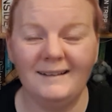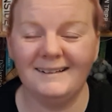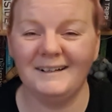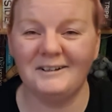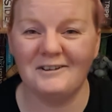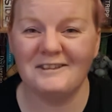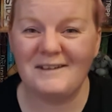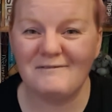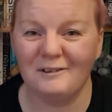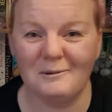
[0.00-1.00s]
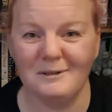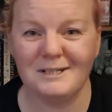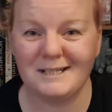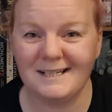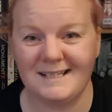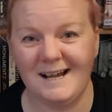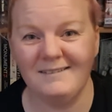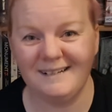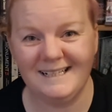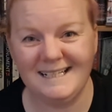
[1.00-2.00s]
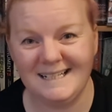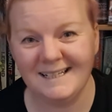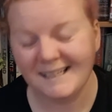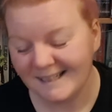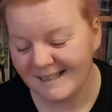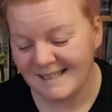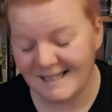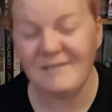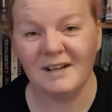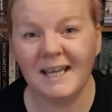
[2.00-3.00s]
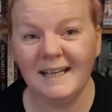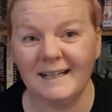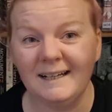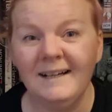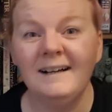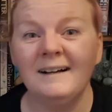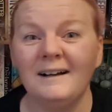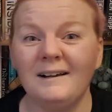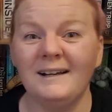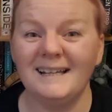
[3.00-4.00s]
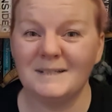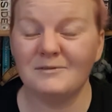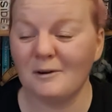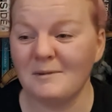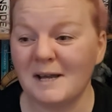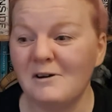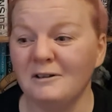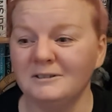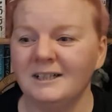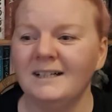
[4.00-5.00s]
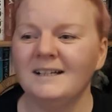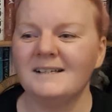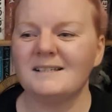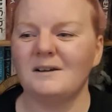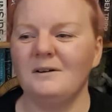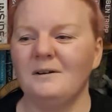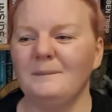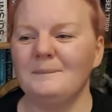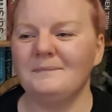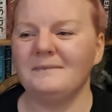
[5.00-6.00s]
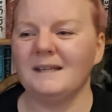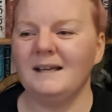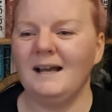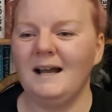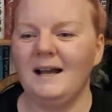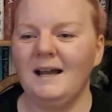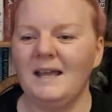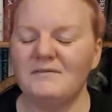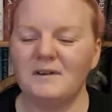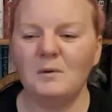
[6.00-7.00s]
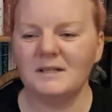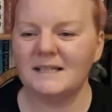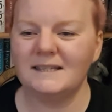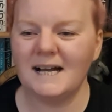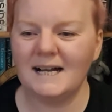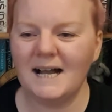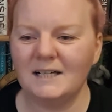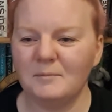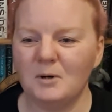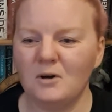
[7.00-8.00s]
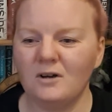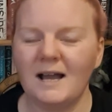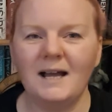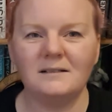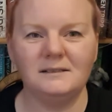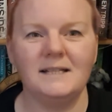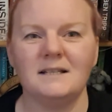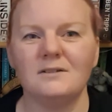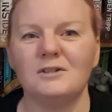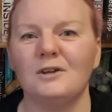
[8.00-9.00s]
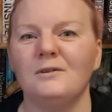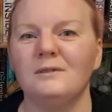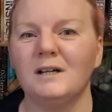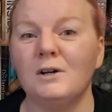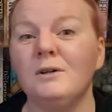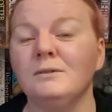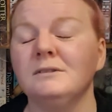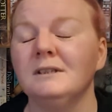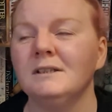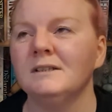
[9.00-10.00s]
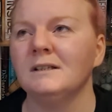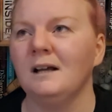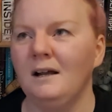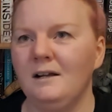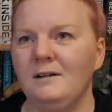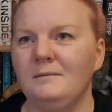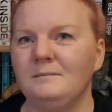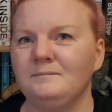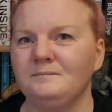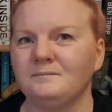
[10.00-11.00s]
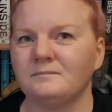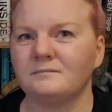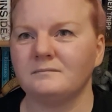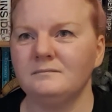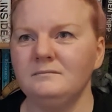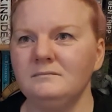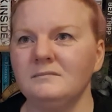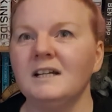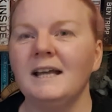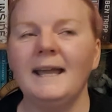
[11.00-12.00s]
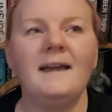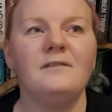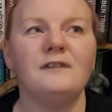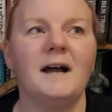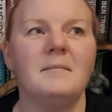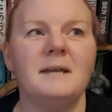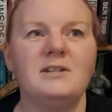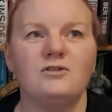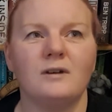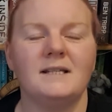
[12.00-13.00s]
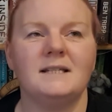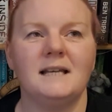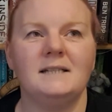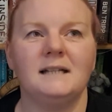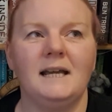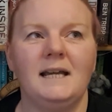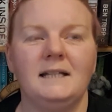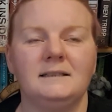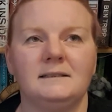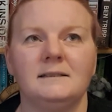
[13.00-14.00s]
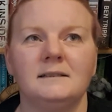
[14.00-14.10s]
I got the influence to start reading Stephen King, is from Nicole. So if I wanted that kind of book, I'd listen to Nicole. If I'm interested in